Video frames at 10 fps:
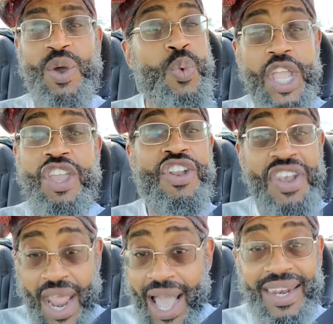When you're
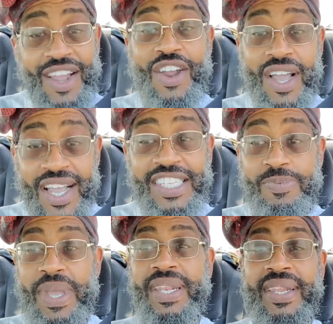not her
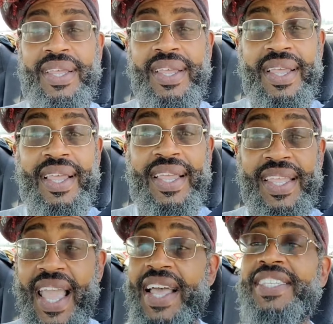husband?
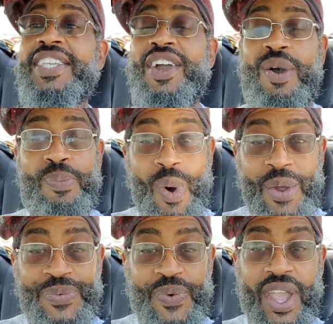Yes, you're her
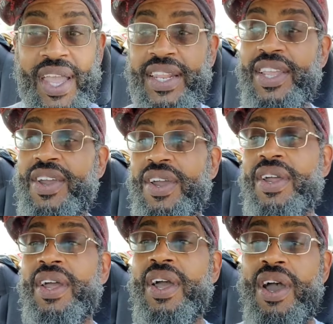boyfriend,
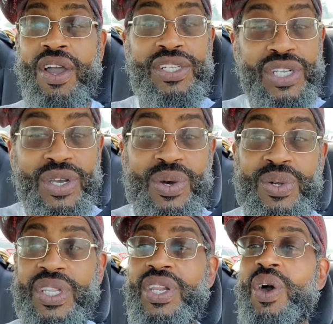you're her
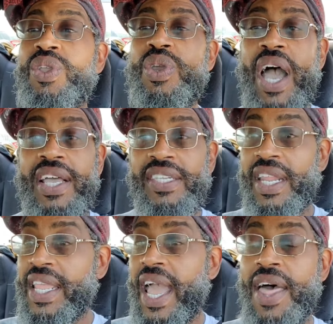dude, you know, you guys are
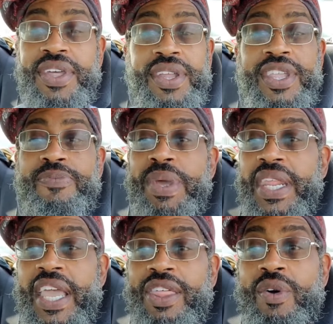together, you've
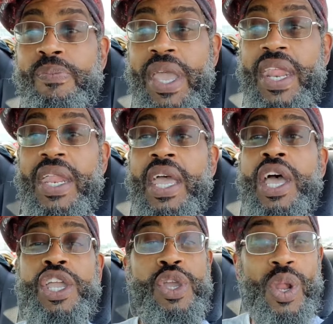been together a minute,
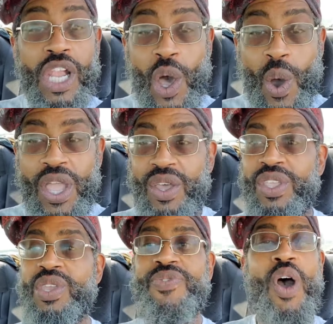you're loyal,
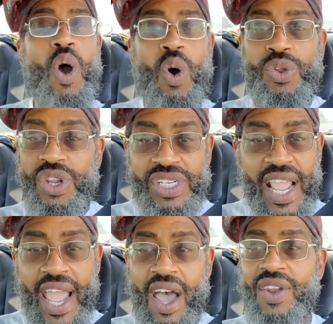you've held her
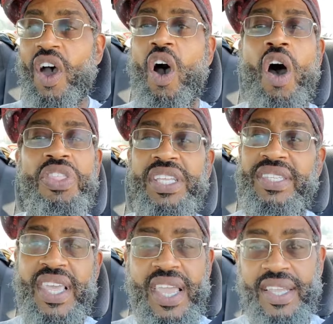down, all
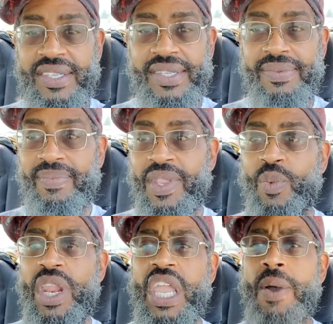these things
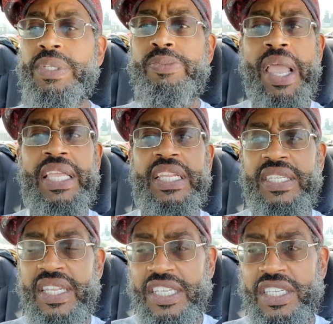when it comes to making
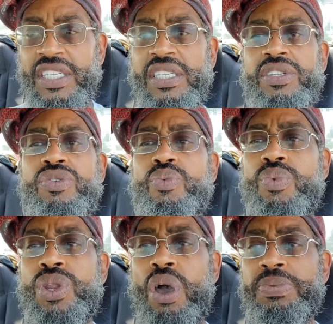decisions. You,
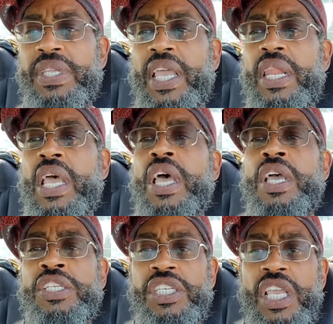you know what I'm saying?
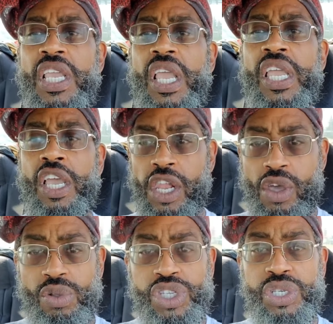She
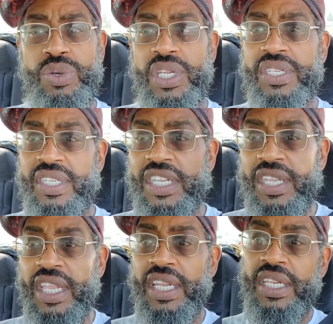includes you in the,
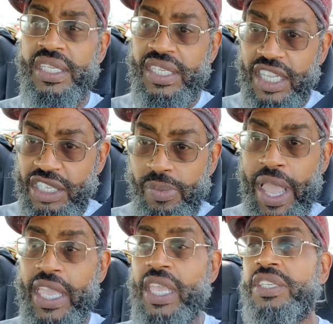in the decision
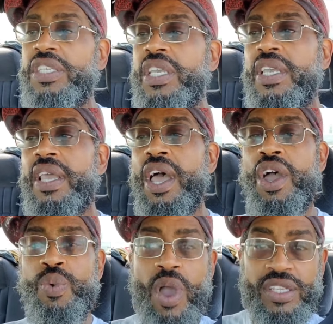making. She
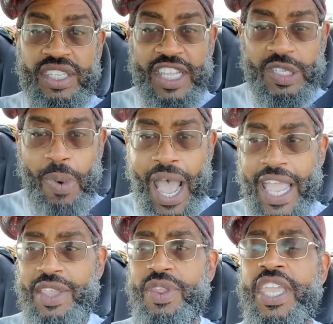runs things
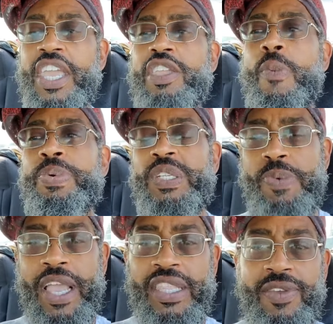by you to get your
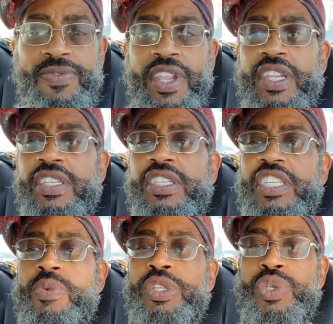perspective and
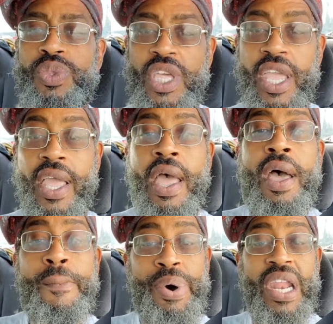see what you think.
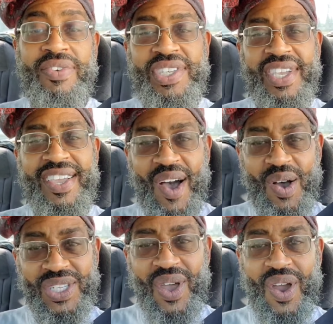But if she
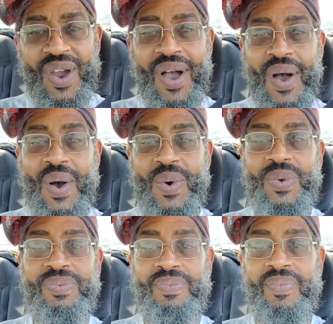goes on her
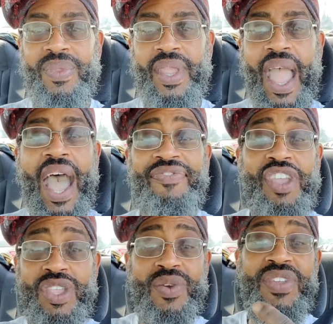own,
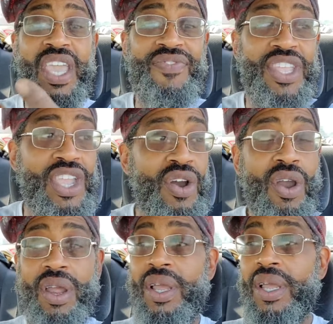after you've given
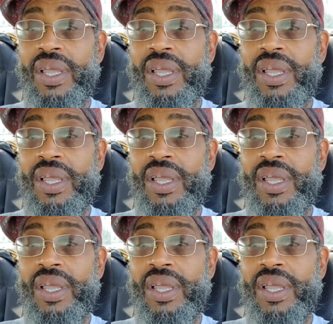your